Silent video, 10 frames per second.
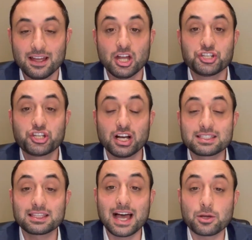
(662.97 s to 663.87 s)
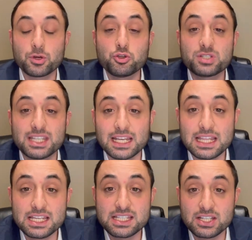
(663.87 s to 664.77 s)
just like when you sit in
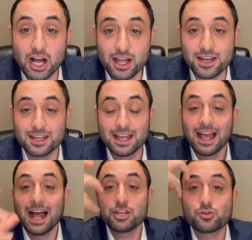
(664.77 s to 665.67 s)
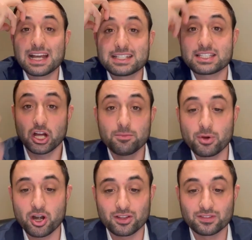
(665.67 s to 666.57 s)
the sun and you get
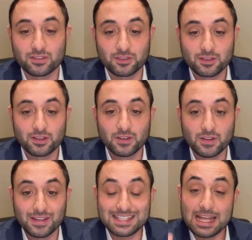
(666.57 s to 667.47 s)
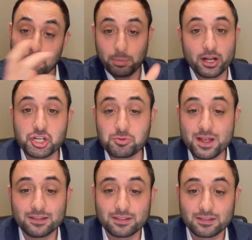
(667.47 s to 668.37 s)
sunburned. Is that a punishment?